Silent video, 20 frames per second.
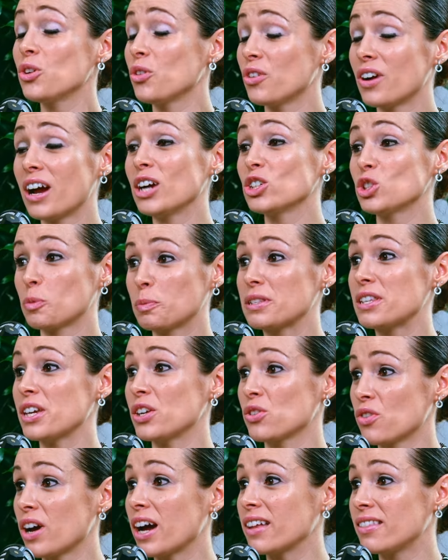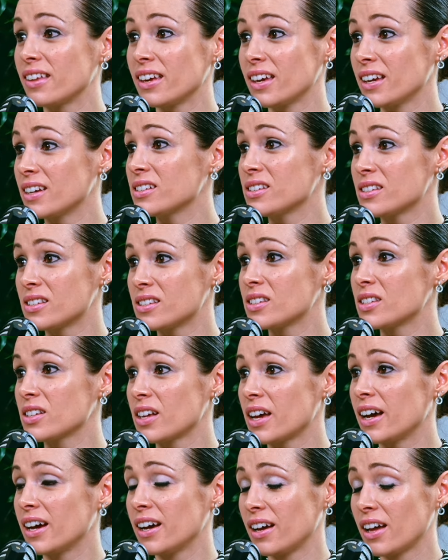You're 100% right. There is
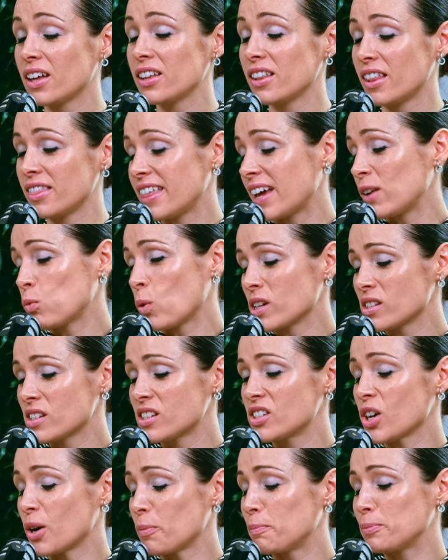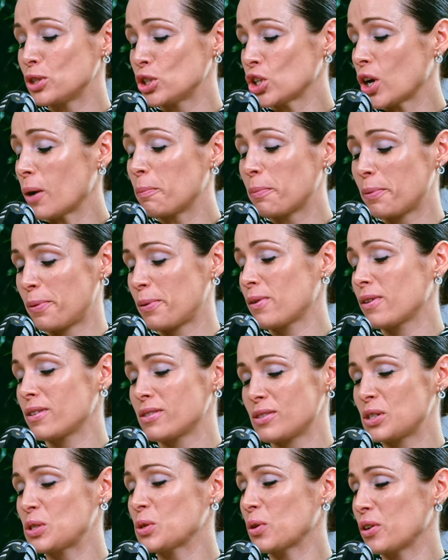that one-stop shop
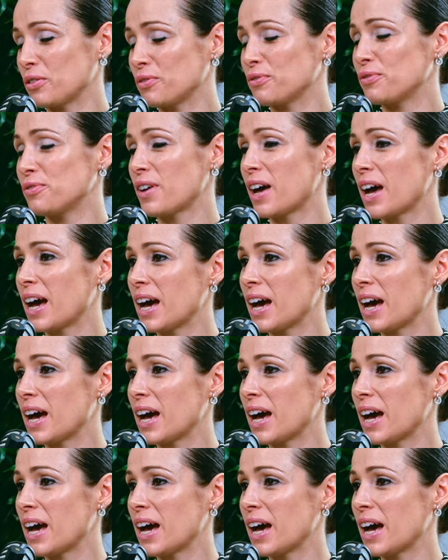sort of